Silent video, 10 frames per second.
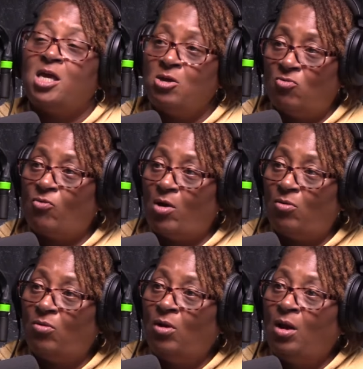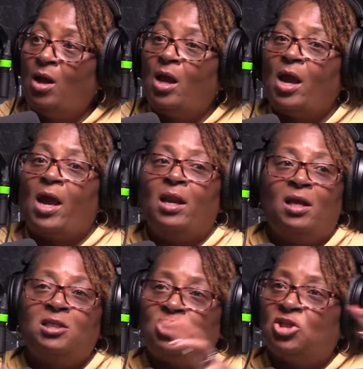Hero, mm-hmm. and
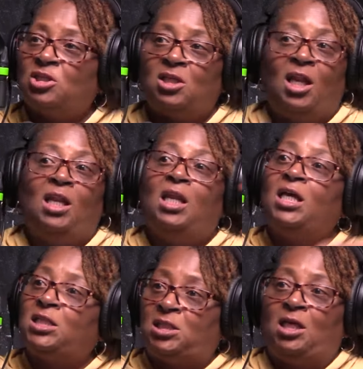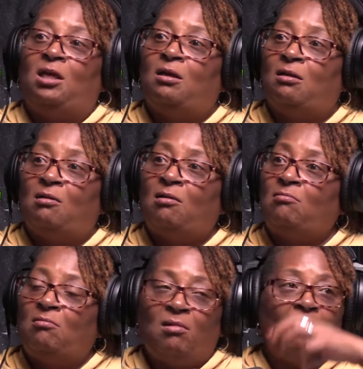it's just a listing mm-hmm.
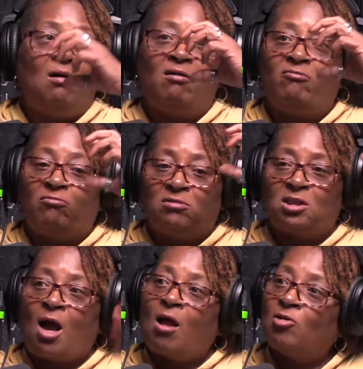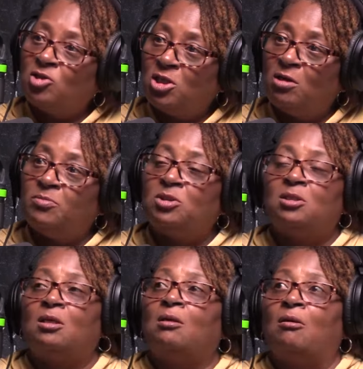of scholarships,
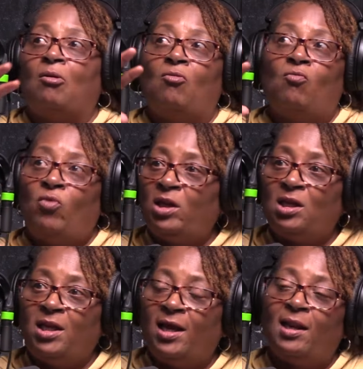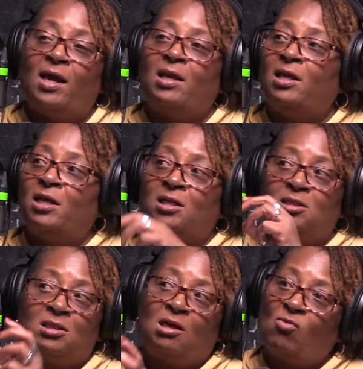when the deadline
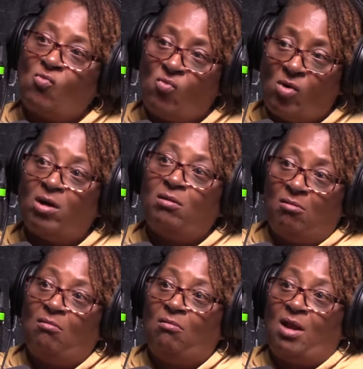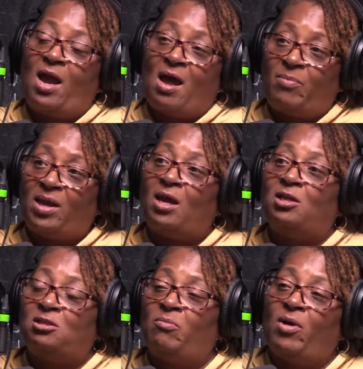is, and what the
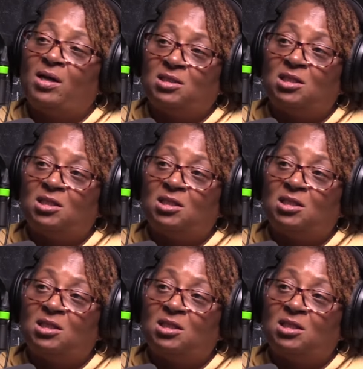application there process.